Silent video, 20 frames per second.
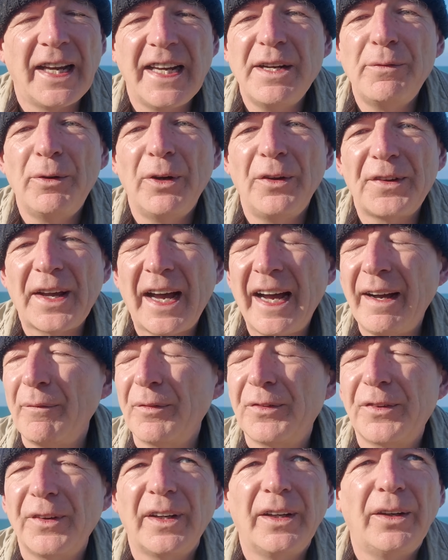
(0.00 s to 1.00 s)
he was
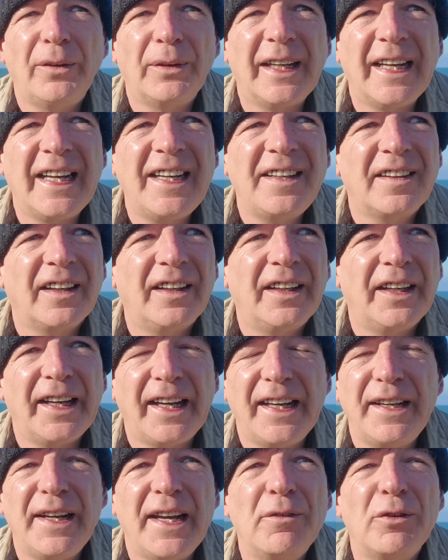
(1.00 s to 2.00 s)
absolutely,
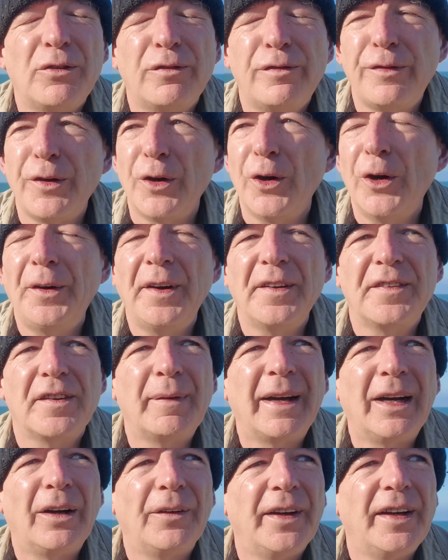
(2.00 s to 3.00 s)
he was furious
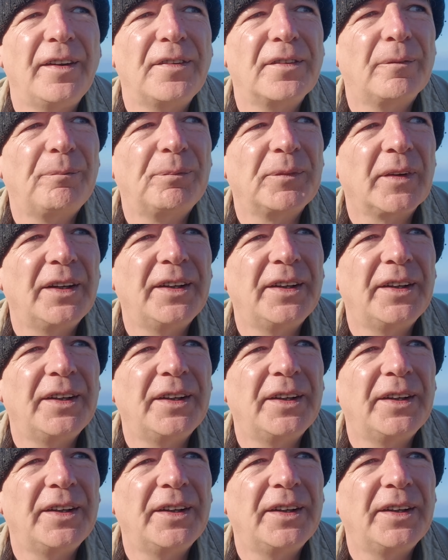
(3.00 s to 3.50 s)
about this.